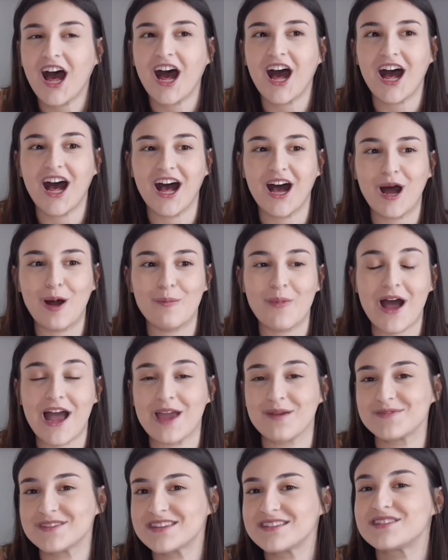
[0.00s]
I
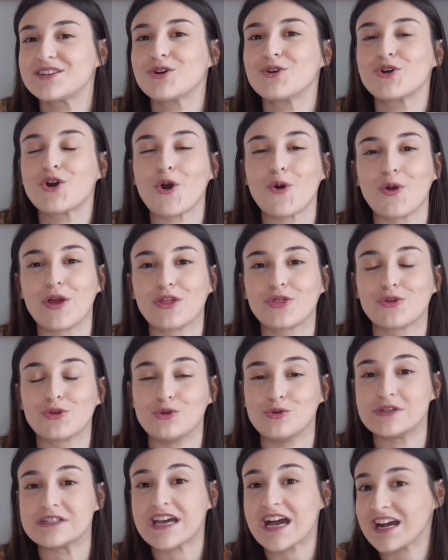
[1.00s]
am still going
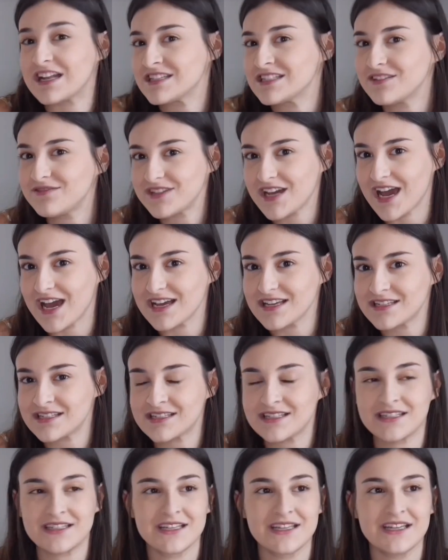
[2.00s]
through tons of tests.